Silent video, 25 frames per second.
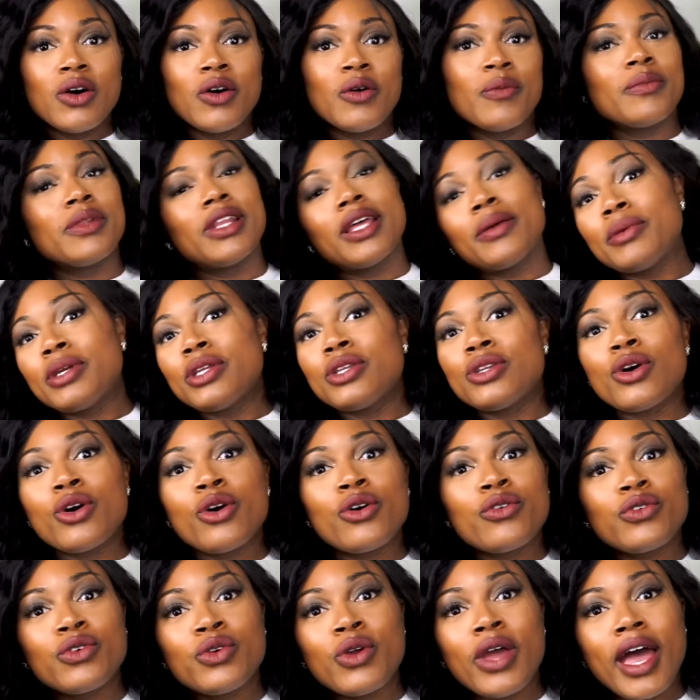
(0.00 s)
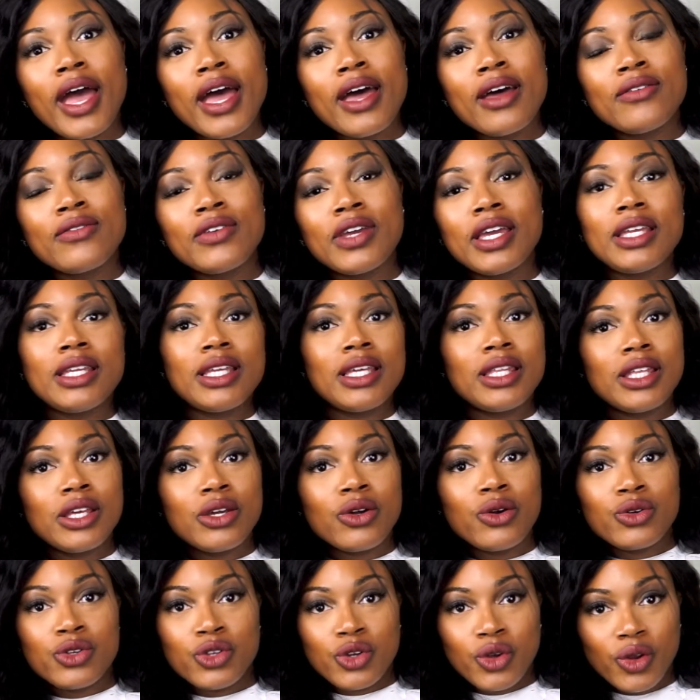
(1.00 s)
Let me know if you have anything
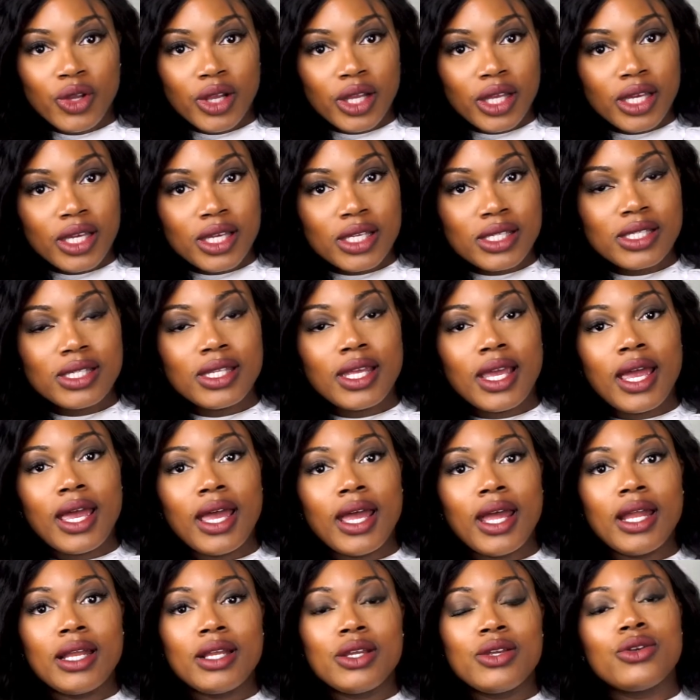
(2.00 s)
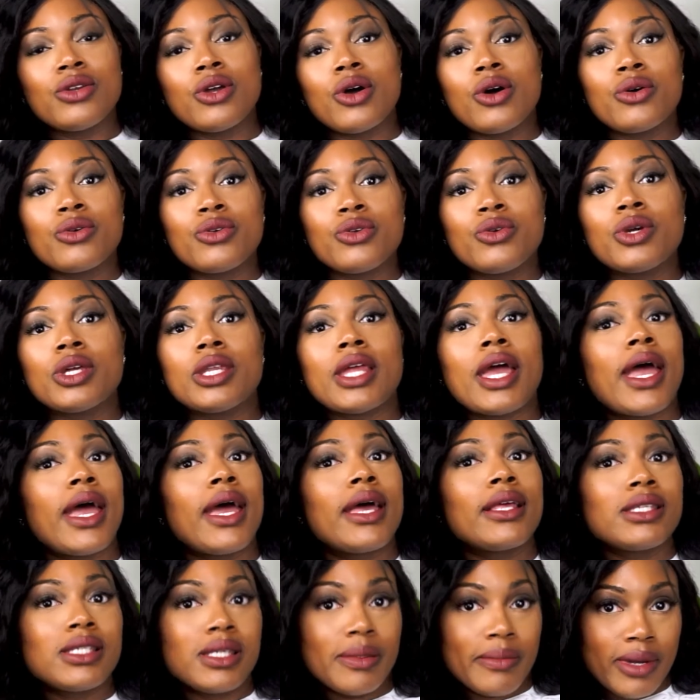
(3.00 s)
on your list that you can
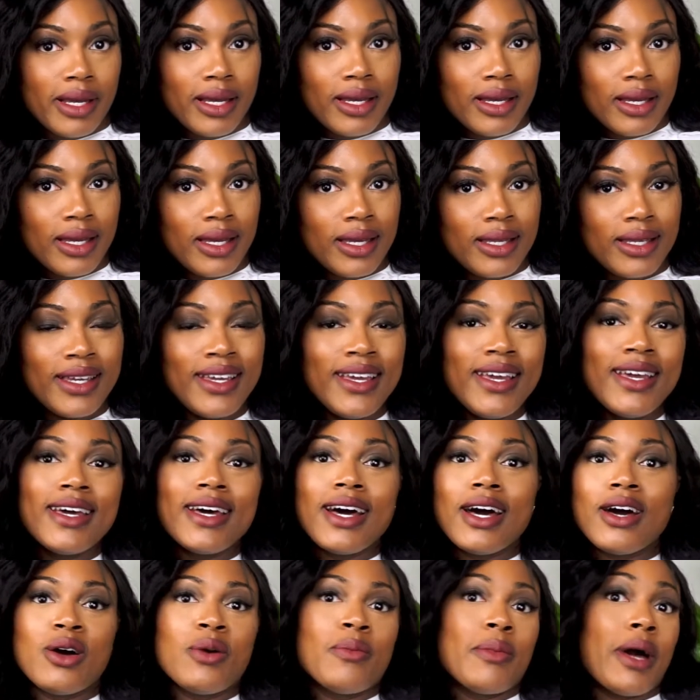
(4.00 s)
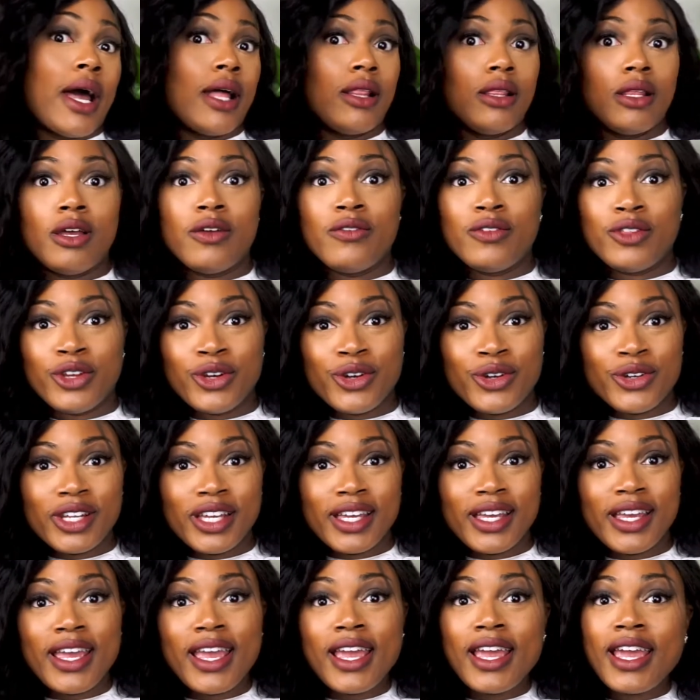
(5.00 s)
add to mine. I love
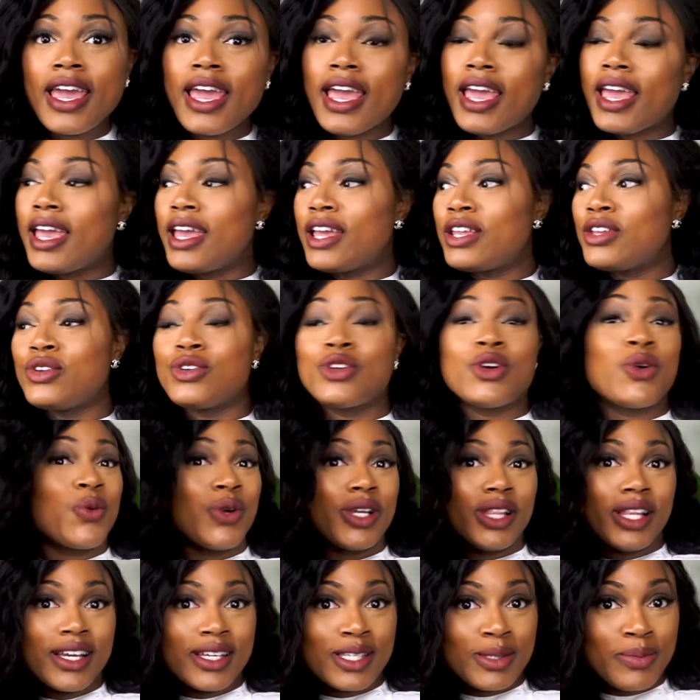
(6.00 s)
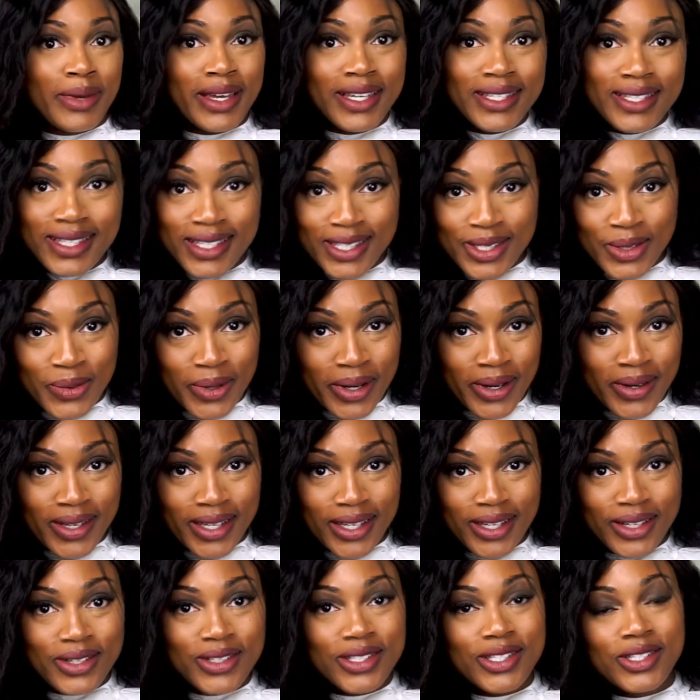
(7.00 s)
learning, and we're Lux besties around
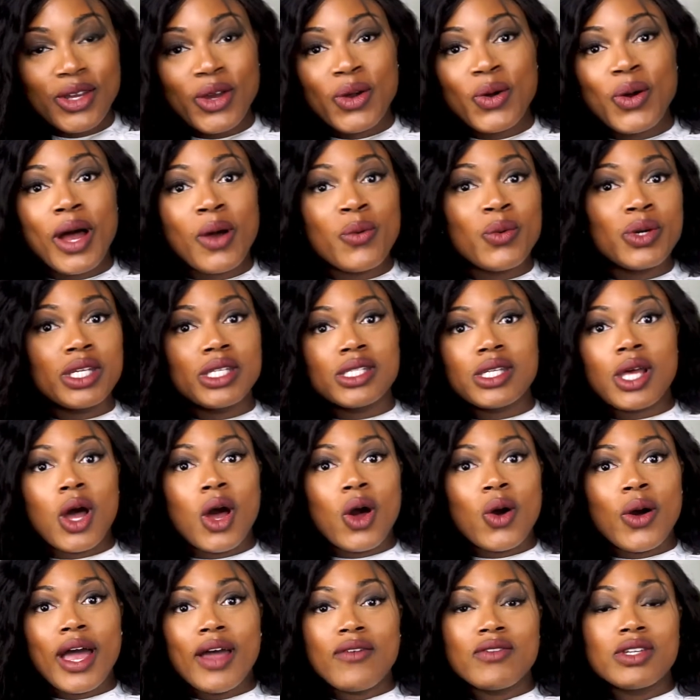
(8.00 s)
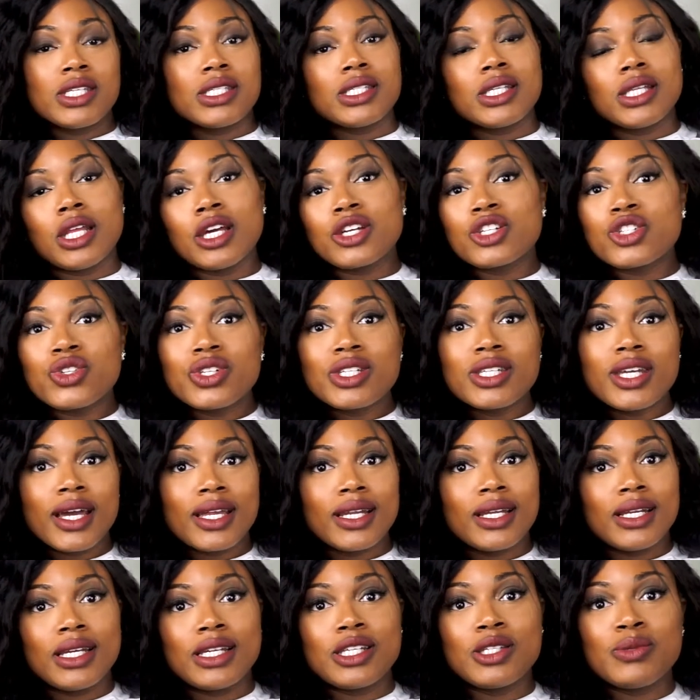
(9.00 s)
here. So I want us all having this luxury
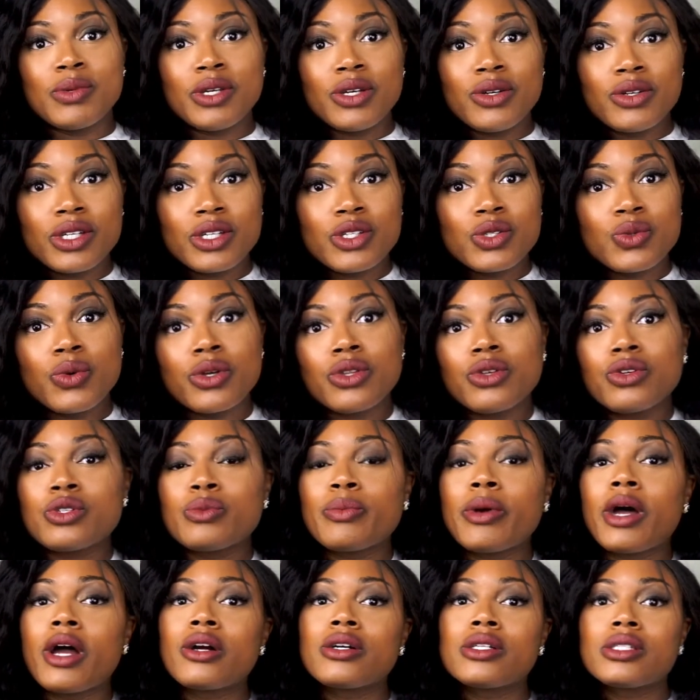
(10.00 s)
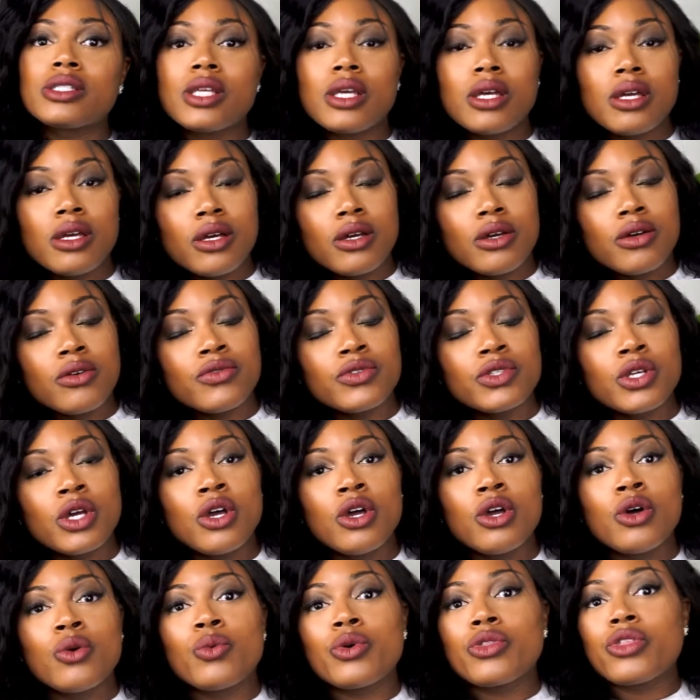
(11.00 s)
dining experience, whether it's by ourselves,
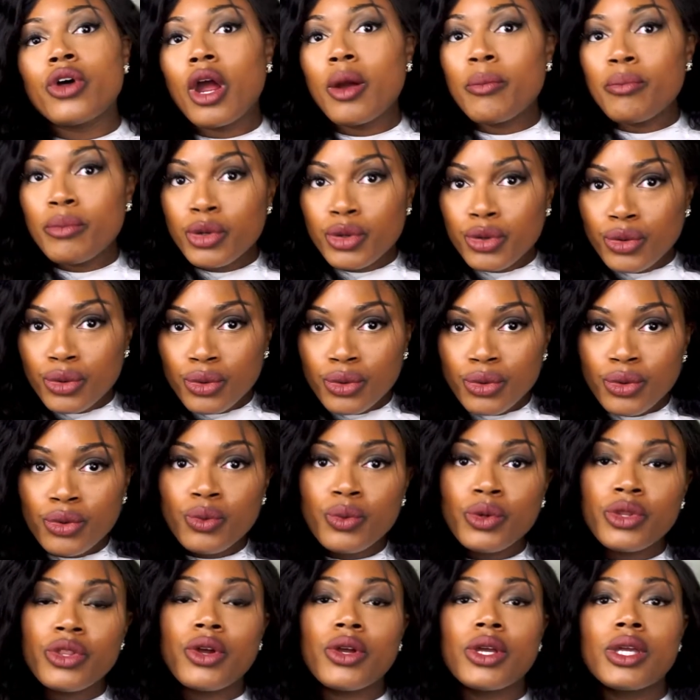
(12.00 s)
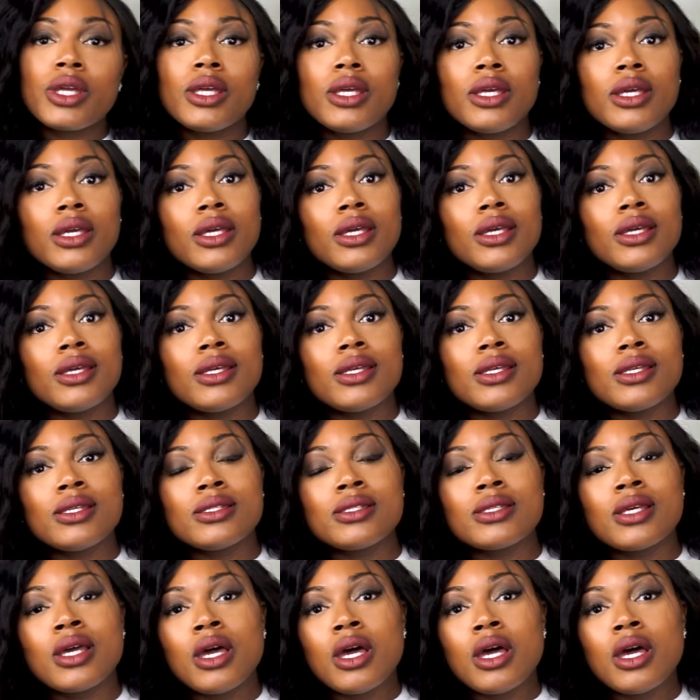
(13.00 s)
with our boo, with our kids,